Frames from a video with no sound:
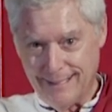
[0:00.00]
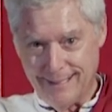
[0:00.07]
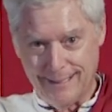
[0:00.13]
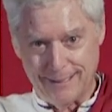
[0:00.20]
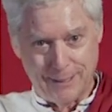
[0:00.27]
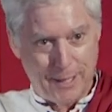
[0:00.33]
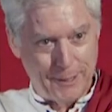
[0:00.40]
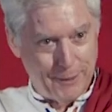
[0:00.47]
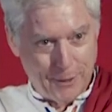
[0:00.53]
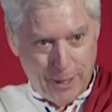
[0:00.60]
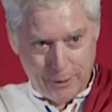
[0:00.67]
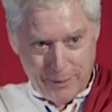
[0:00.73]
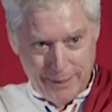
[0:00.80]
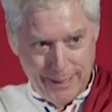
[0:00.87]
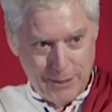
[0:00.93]
It's not
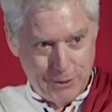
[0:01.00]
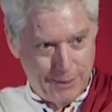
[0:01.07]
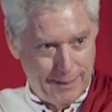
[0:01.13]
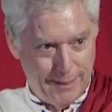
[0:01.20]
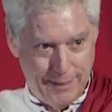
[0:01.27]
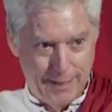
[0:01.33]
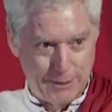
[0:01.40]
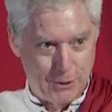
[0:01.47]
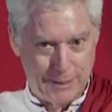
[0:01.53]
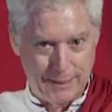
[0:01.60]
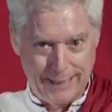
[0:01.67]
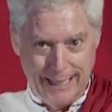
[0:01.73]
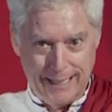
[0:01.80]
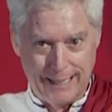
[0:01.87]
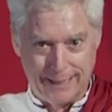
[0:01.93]
indoctrination and not just
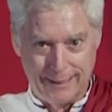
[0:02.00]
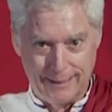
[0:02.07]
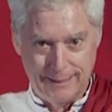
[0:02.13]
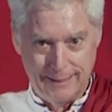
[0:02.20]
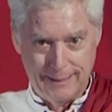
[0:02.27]
thinking.